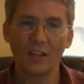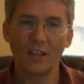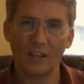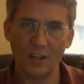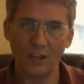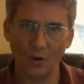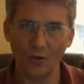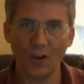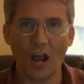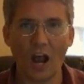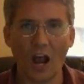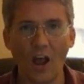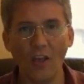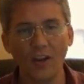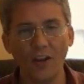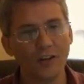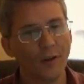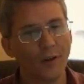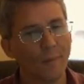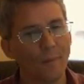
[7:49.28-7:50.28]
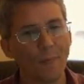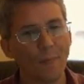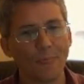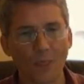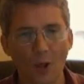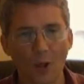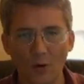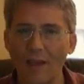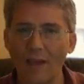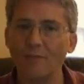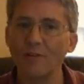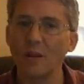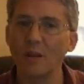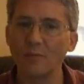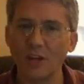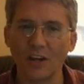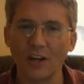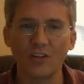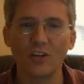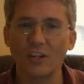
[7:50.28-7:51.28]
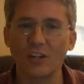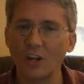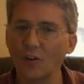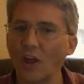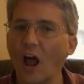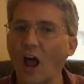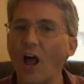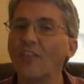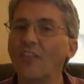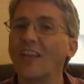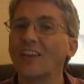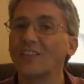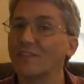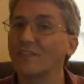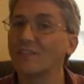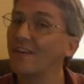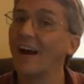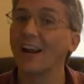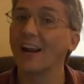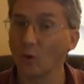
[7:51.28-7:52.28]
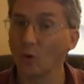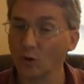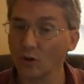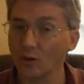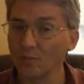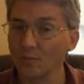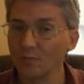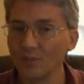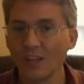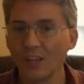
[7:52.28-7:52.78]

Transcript: Kiel to Holland, don't have any objection to Kiel to Holland. That's a fine order.